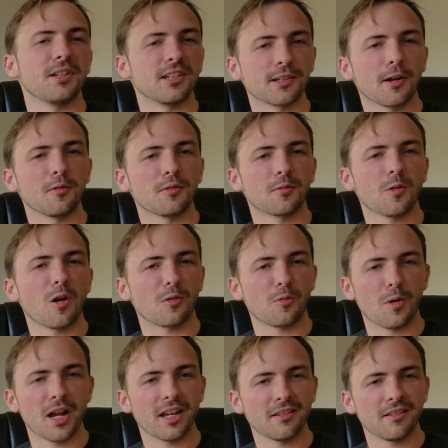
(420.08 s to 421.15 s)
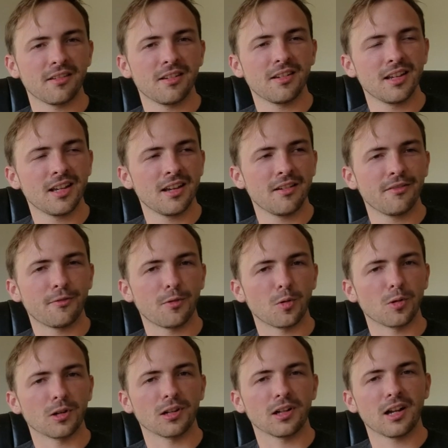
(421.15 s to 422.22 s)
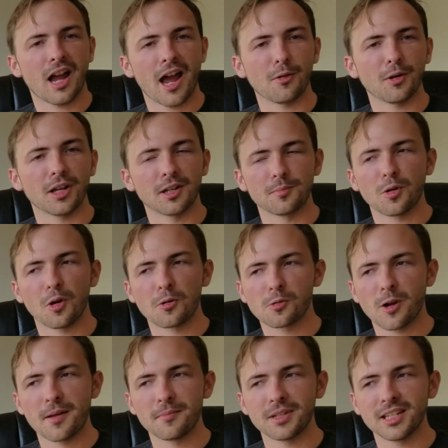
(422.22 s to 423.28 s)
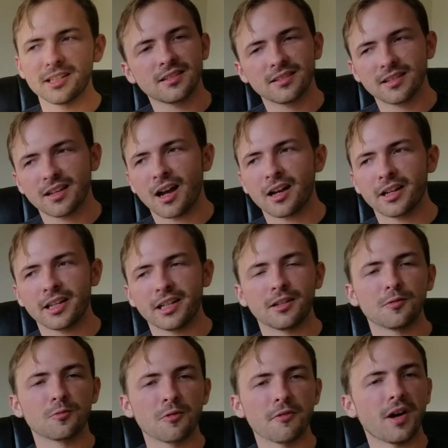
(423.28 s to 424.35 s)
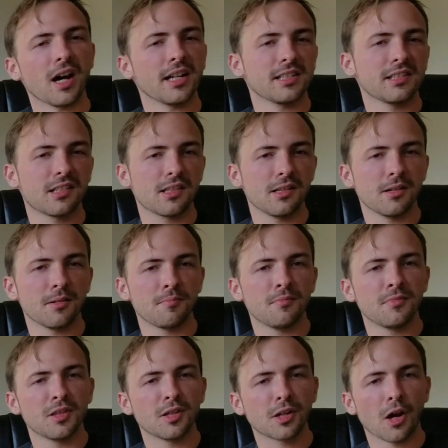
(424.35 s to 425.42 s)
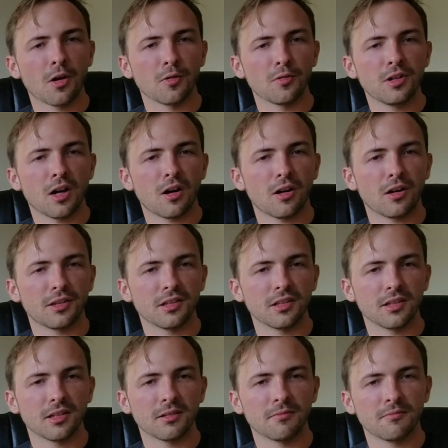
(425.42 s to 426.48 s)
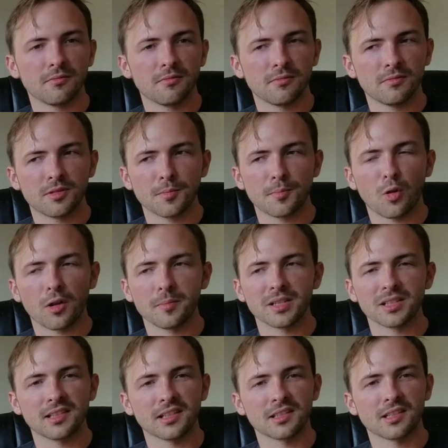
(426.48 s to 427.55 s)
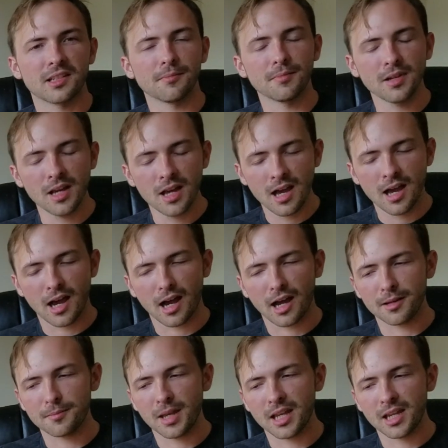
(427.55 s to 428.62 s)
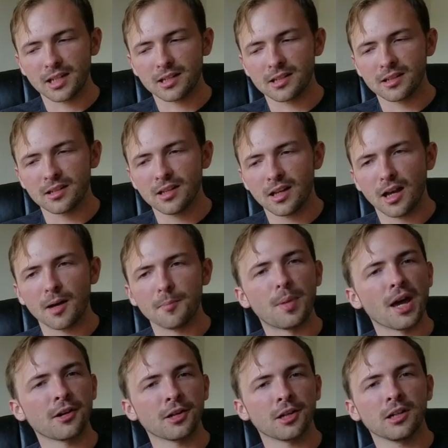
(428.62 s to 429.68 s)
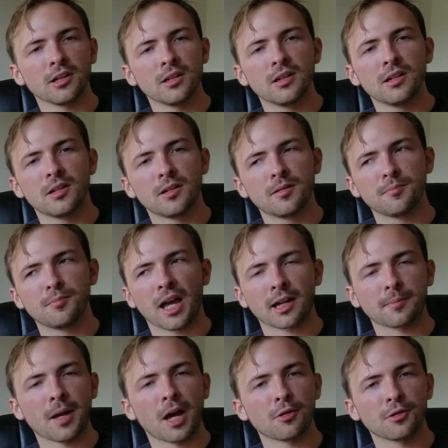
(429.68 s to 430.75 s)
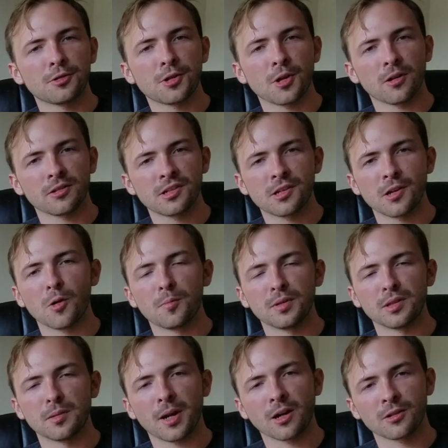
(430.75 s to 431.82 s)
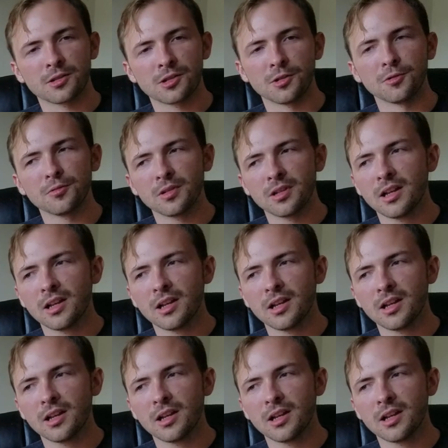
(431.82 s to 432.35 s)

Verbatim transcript: to go the wrong way for how I had programmed it. I revised the, the code on the deployment system. I made a better black powder charge to open the parachute.